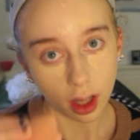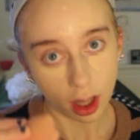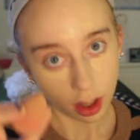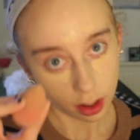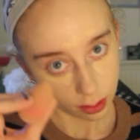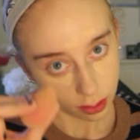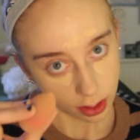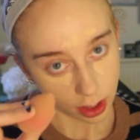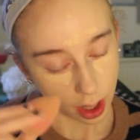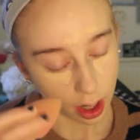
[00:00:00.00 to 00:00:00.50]
the
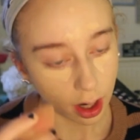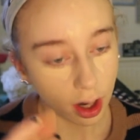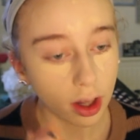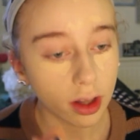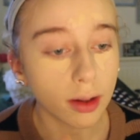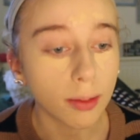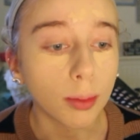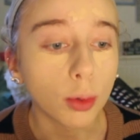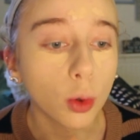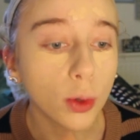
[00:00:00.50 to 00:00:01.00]
other side,
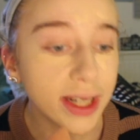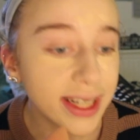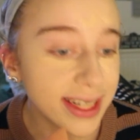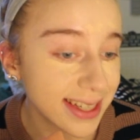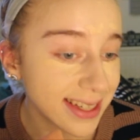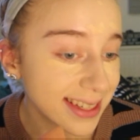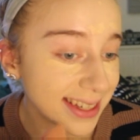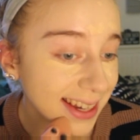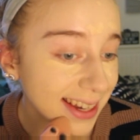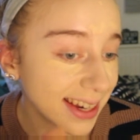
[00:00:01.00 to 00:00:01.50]
on the
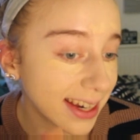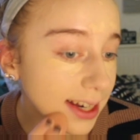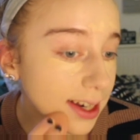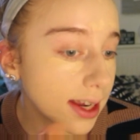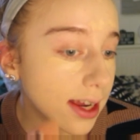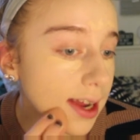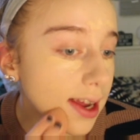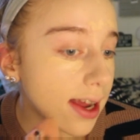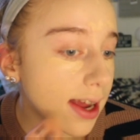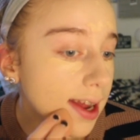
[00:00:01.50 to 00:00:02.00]
pointy side,
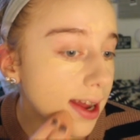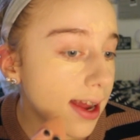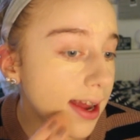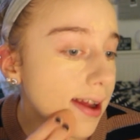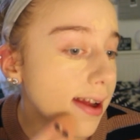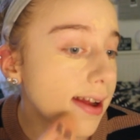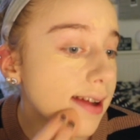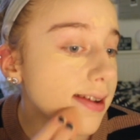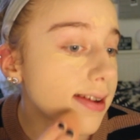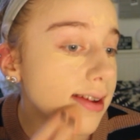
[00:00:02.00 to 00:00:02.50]

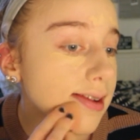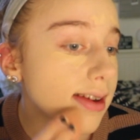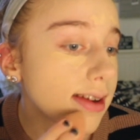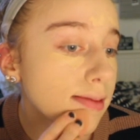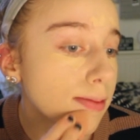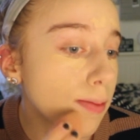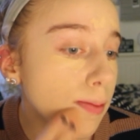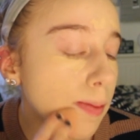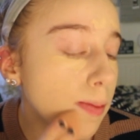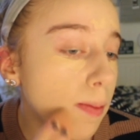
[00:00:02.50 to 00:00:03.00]
and
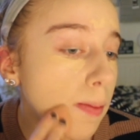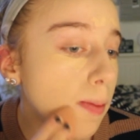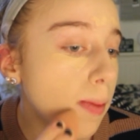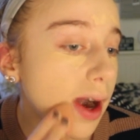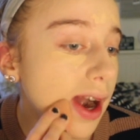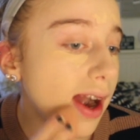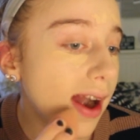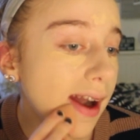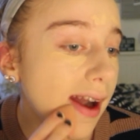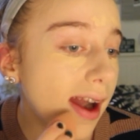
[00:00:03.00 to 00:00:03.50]
just
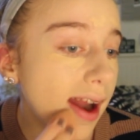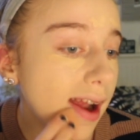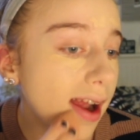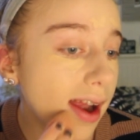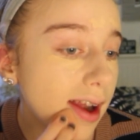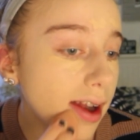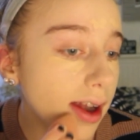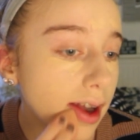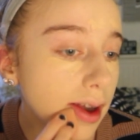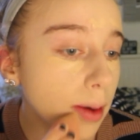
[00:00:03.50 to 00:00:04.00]

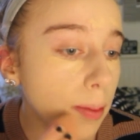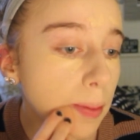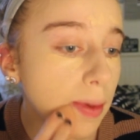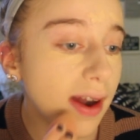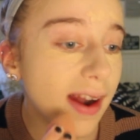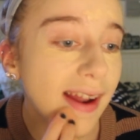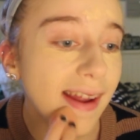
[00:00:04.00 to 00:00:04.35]
blend.